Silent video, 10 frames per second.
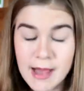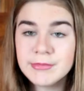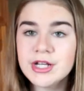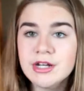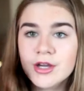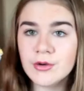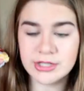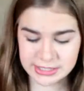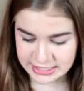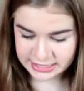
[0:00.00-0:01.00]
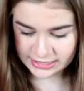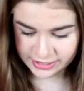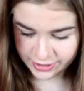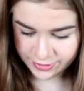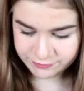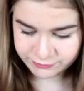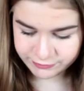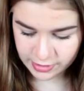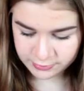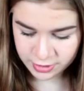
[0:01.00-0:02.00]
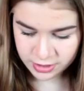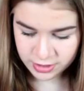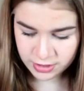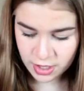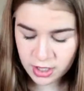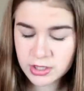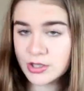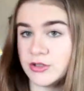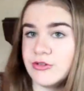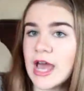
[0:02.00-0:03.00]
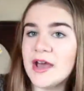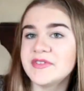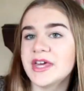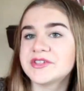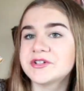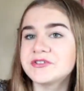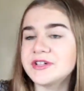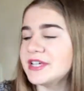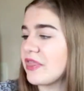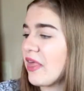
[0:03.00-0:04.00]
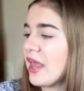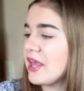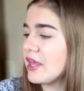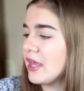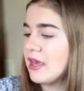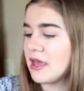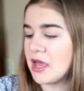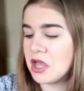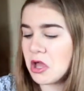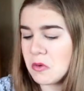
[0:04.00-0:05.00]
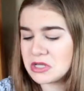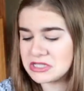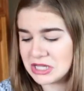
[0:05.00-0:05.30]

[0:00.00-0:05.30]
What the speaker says: I'm gonna go into India. I'm gonna not do have the other Greek thing and go into